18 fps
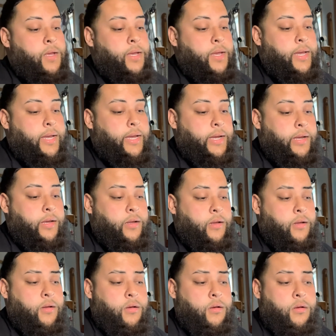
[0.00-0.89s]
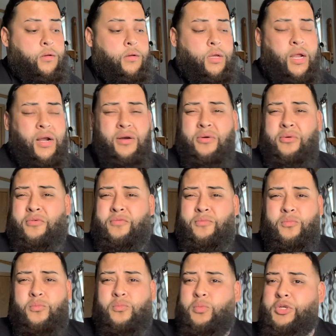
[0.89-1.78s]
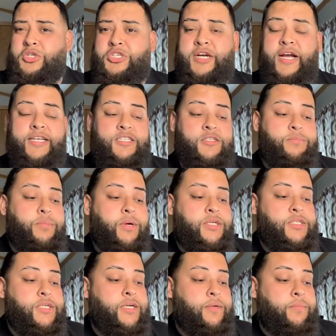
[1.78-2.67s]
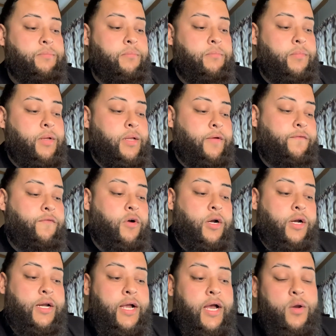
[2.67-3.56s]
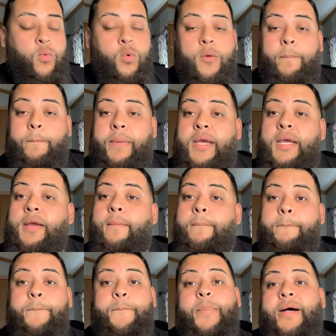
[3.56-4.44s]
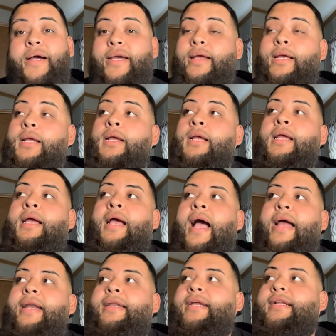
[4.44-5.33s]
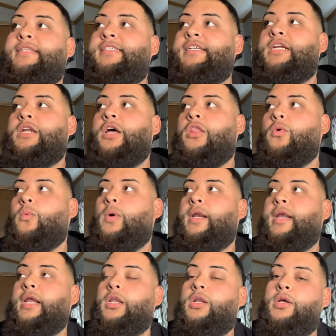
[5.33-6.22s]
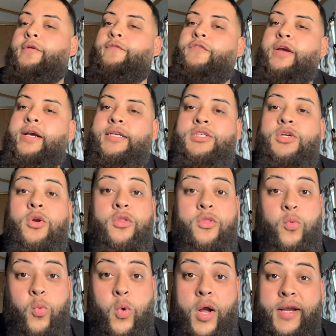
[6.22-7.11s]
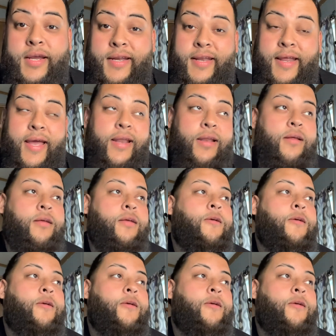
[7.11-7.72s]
And I don't know what your guys' budgeting for a gun will be, but I did see another one. If you guys don't know The Walking Dead,